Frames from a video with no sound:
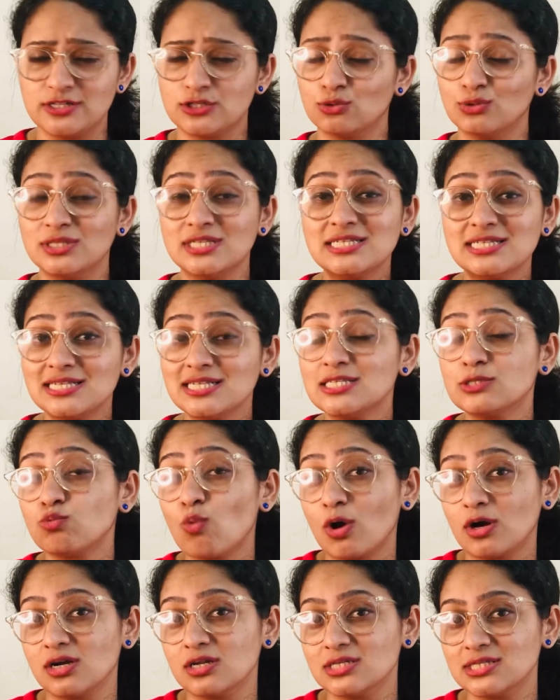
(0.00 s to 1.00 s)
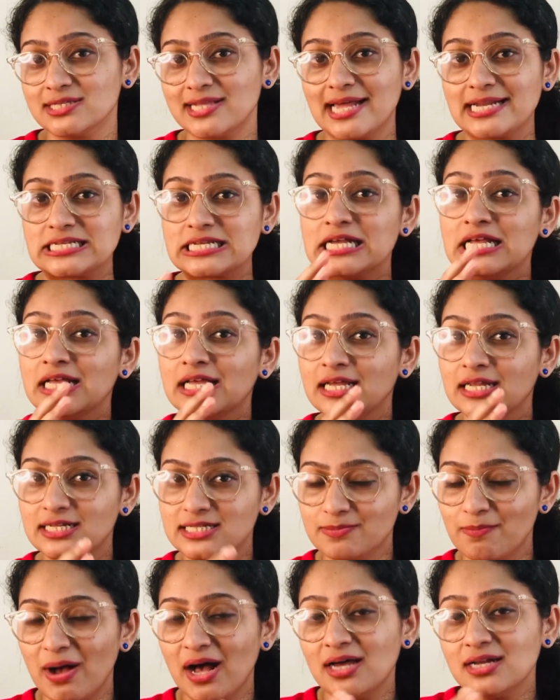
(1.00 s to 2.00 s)
So this is what is that
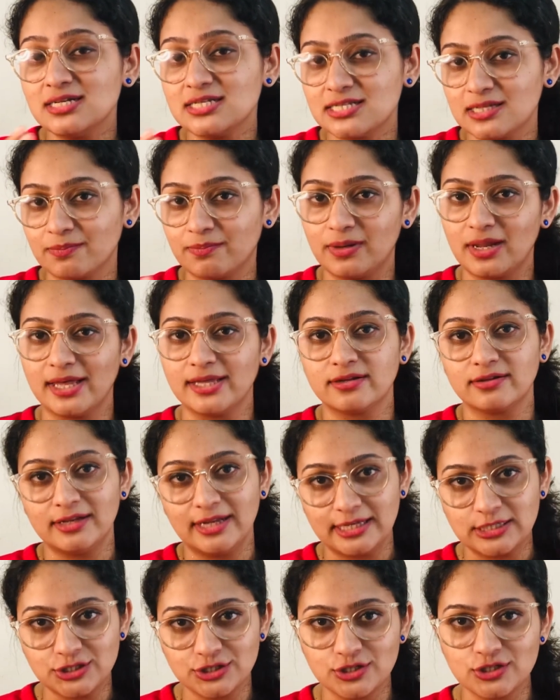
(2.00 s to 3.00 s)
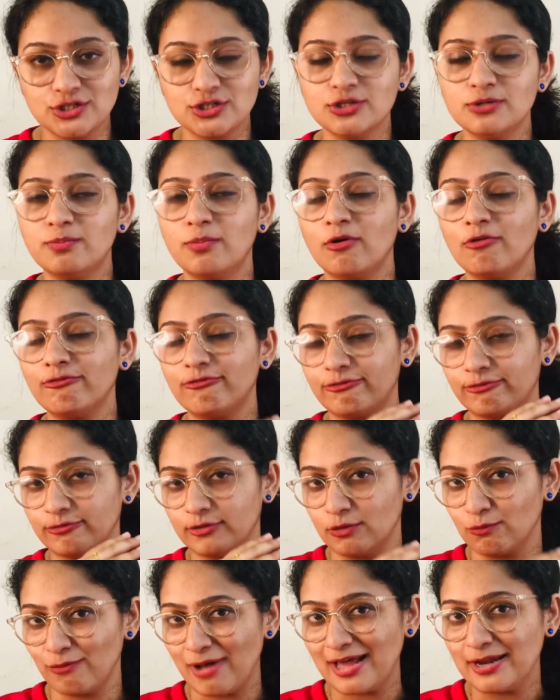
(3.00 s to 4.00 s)
demand supply relationship of
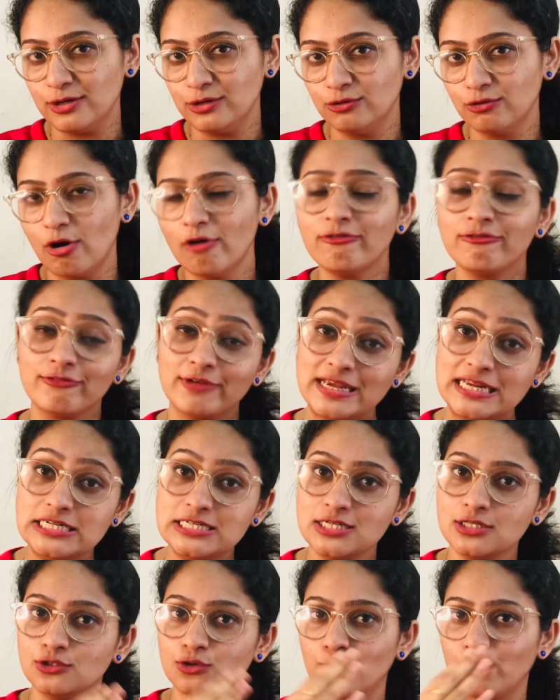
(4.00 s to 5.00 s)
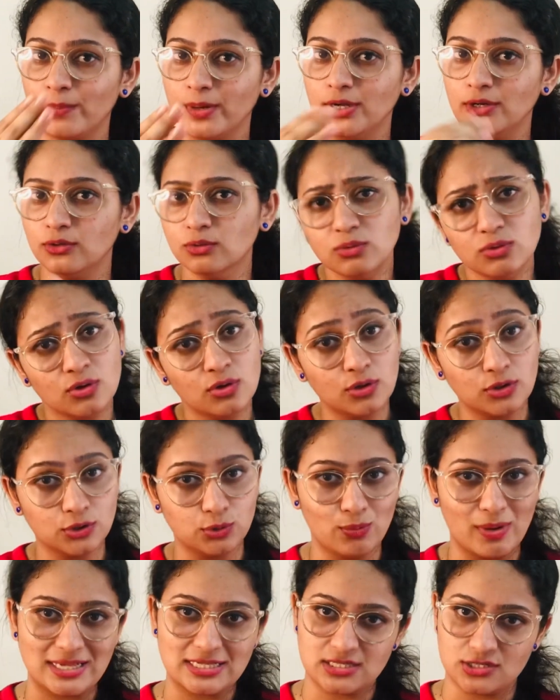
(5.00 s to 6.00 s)
the value of Indian rupee to
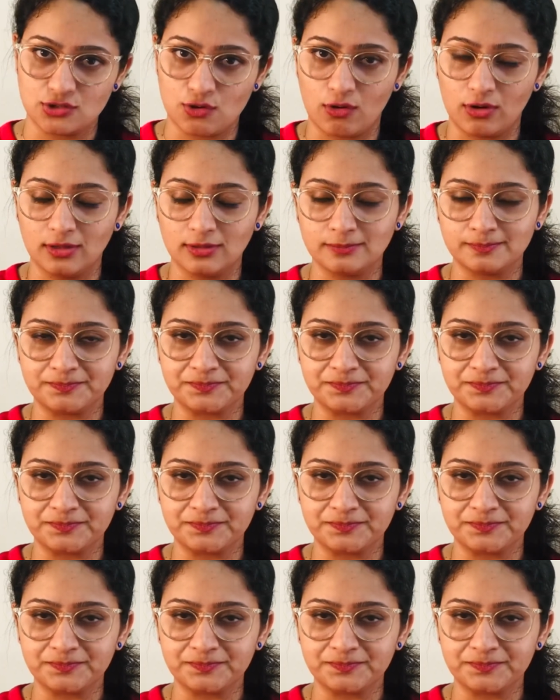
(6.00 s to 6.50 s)
US dollar.